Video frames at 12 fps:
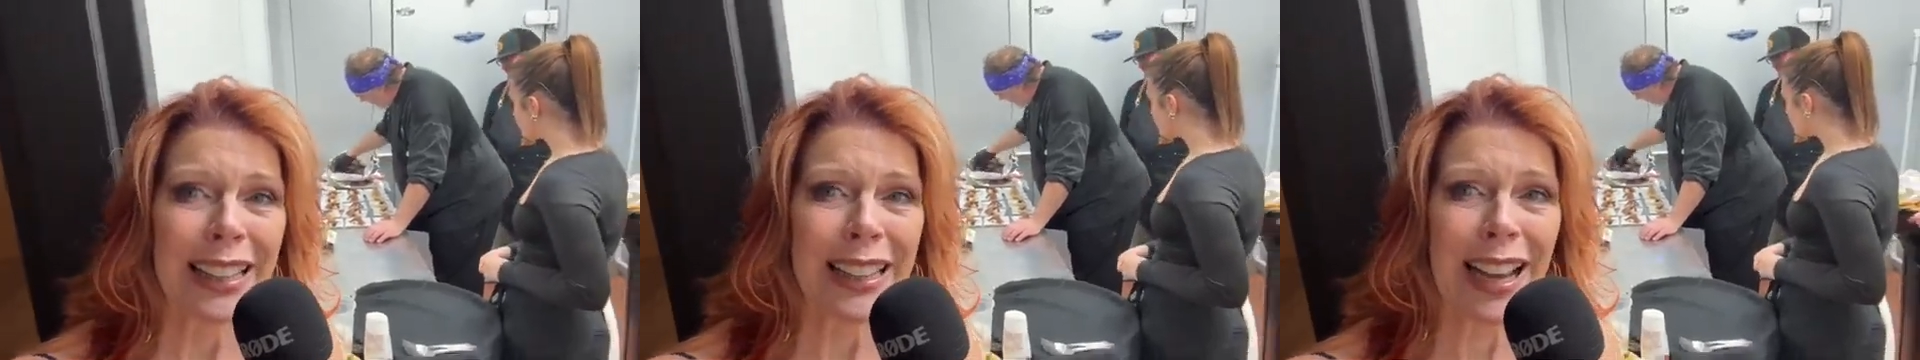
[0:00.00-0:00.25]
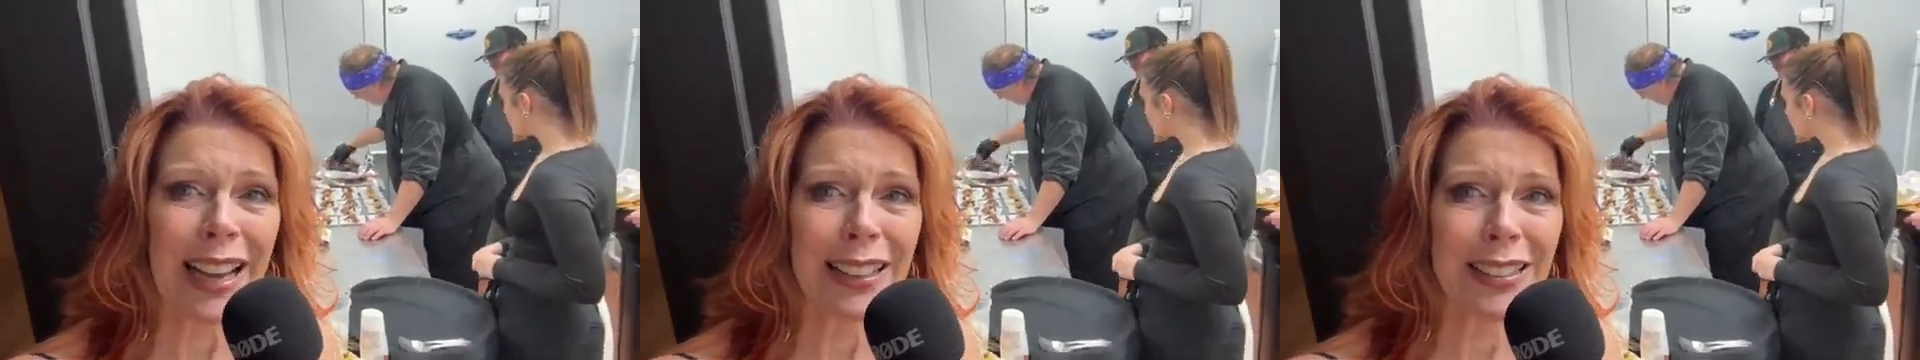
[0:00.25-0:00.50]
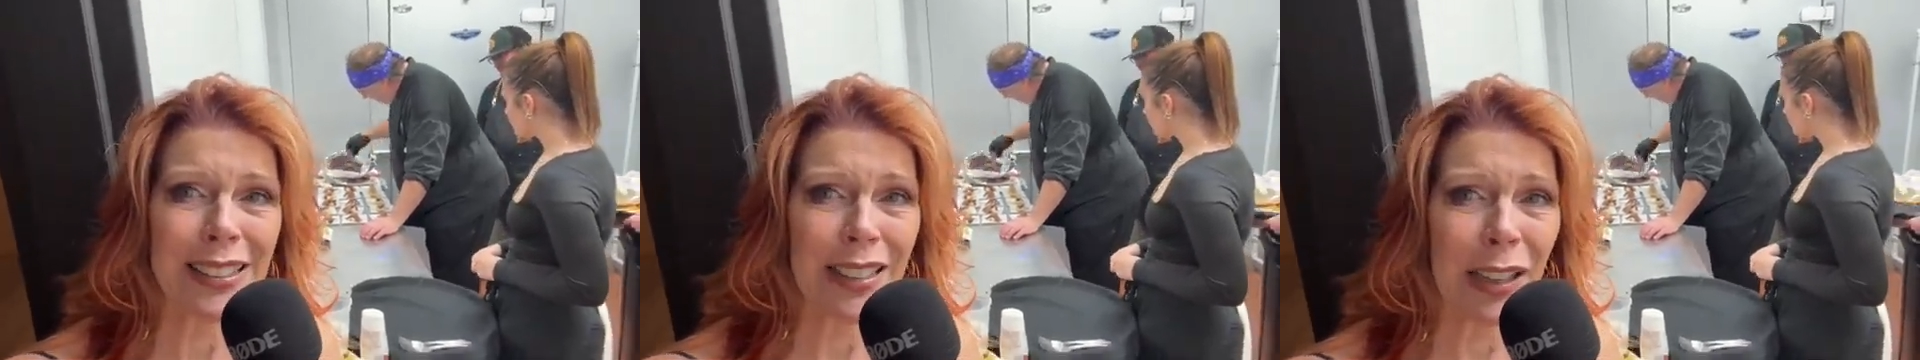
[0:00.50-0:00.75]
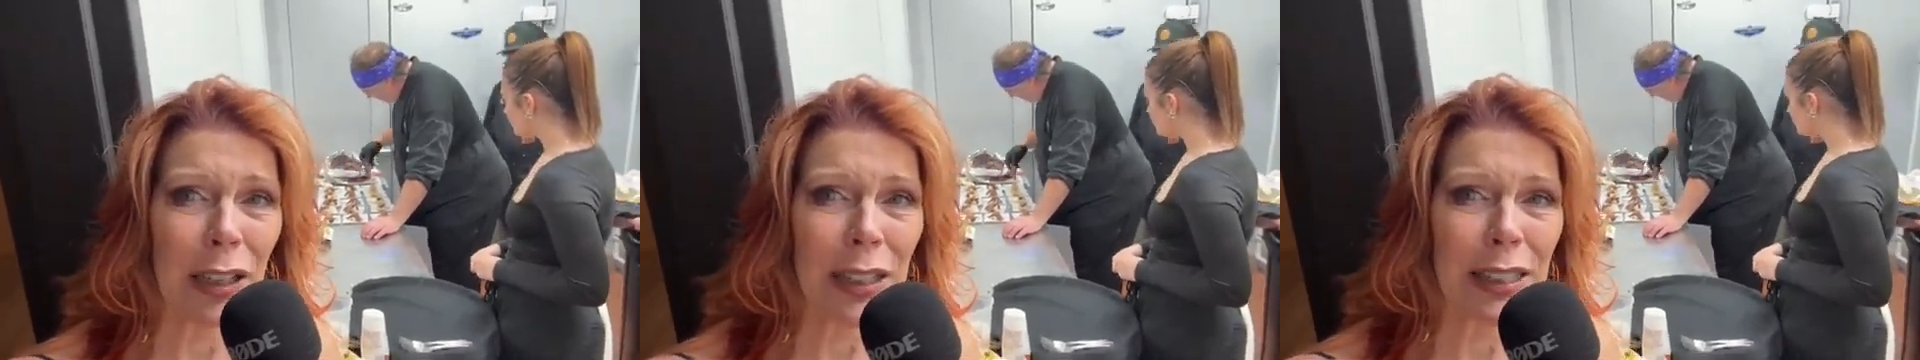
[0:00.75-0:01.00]

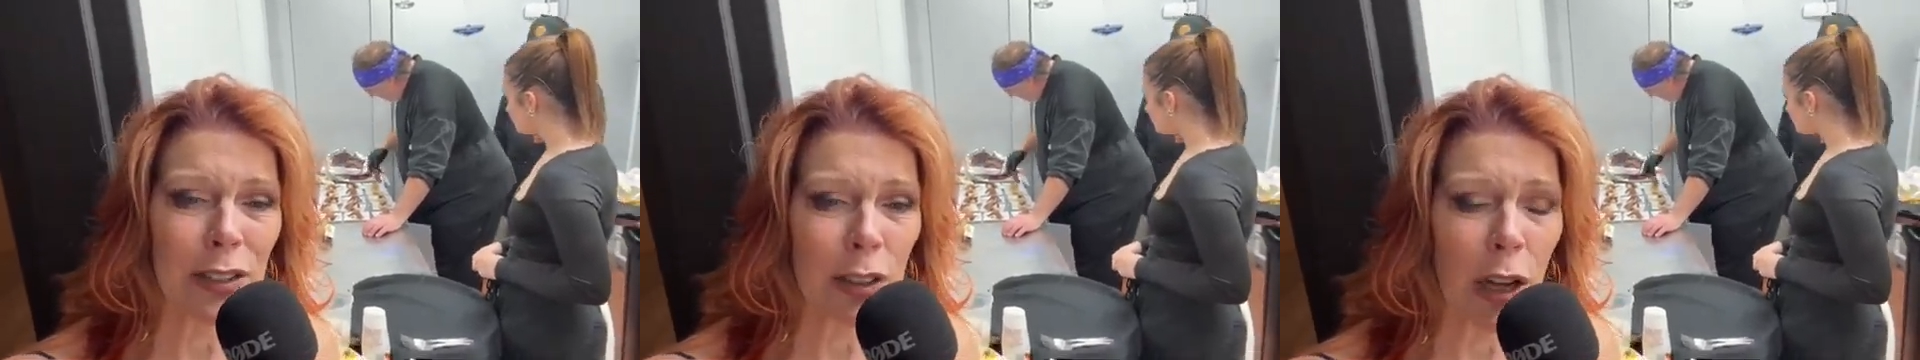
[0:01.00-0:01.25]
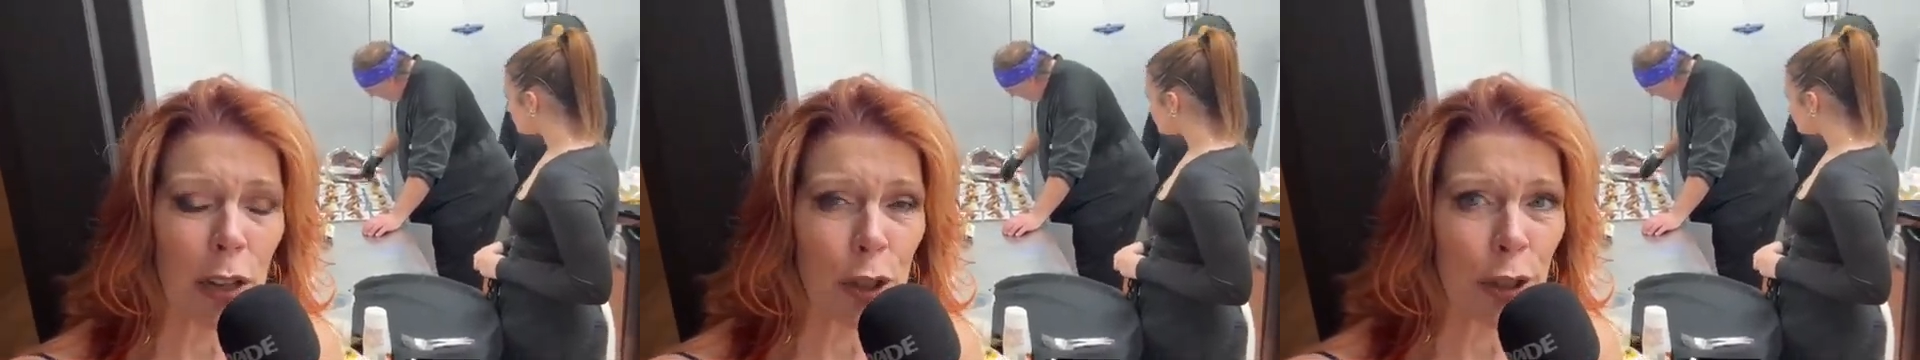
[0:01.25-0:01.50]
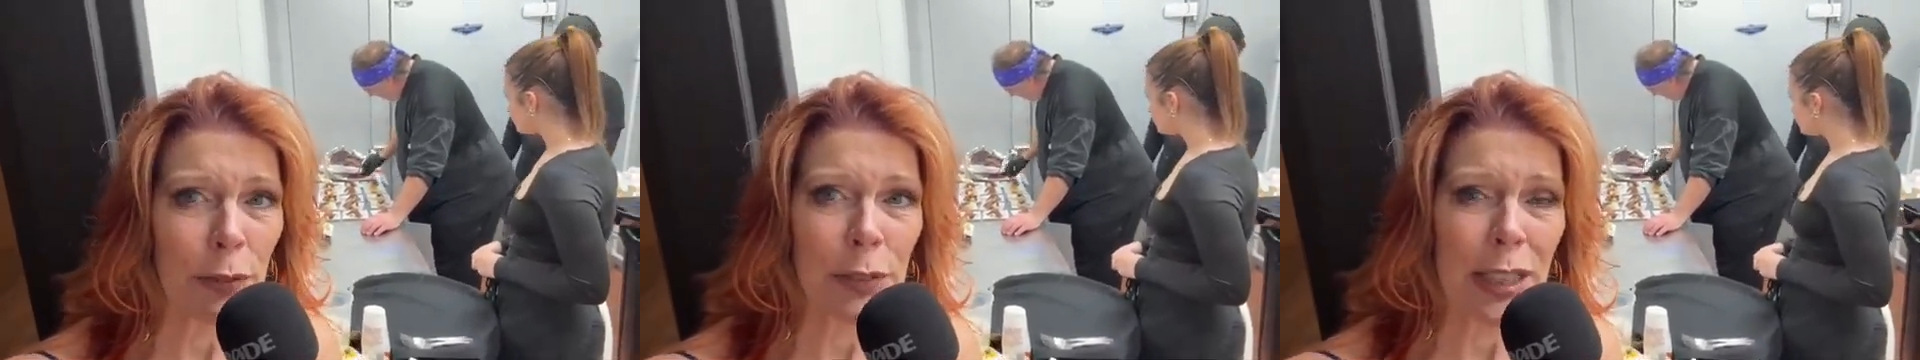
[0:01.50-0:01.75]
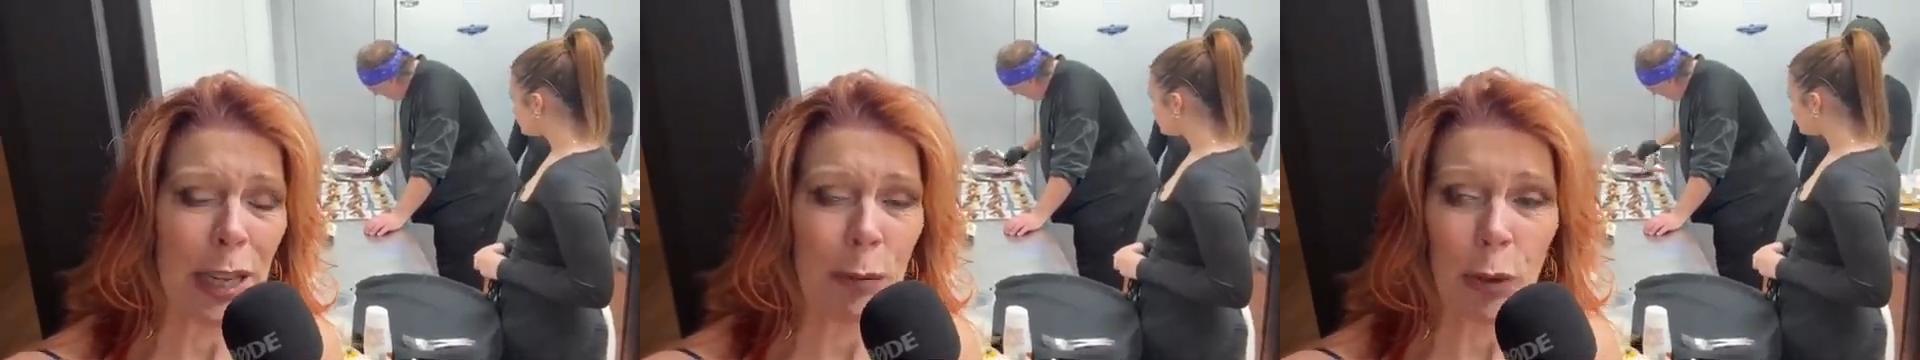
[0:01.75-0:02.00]
that is called
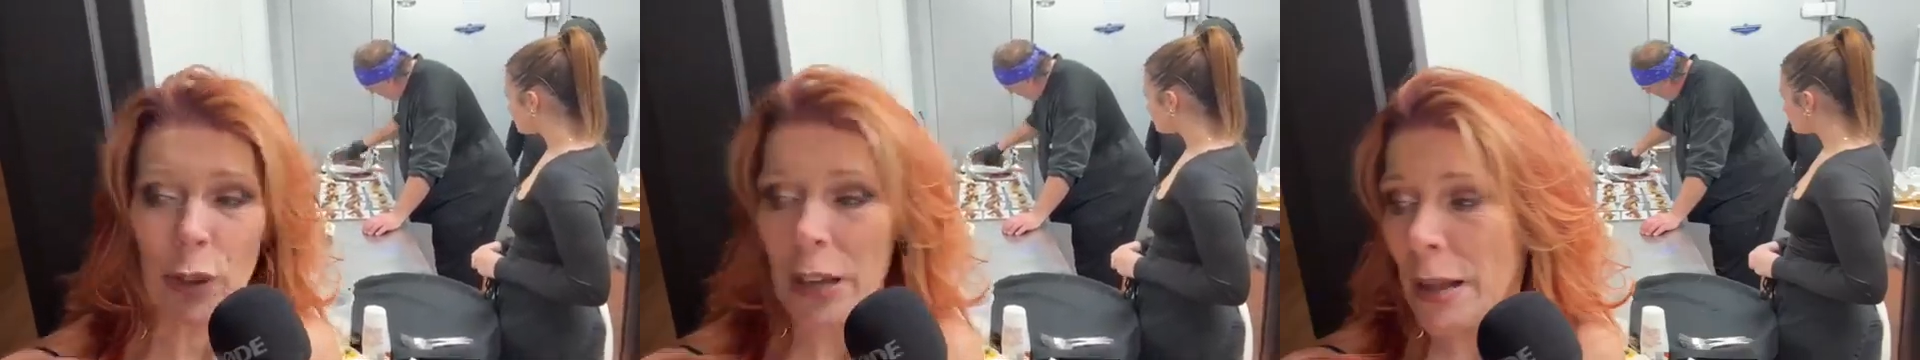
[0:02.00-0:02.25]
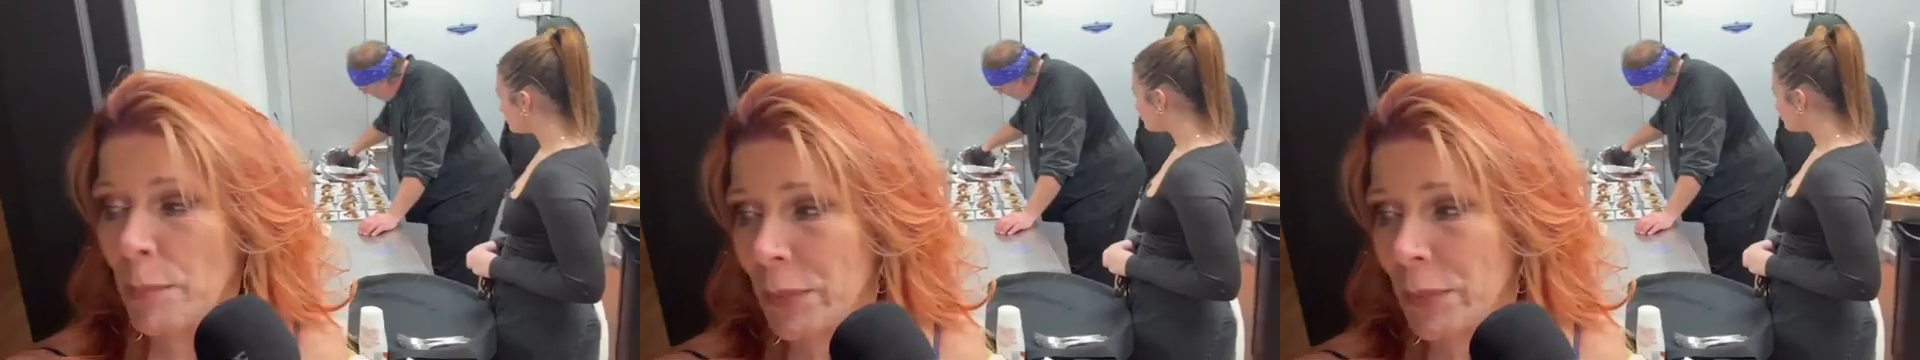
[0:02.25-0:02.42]
Chef's Table,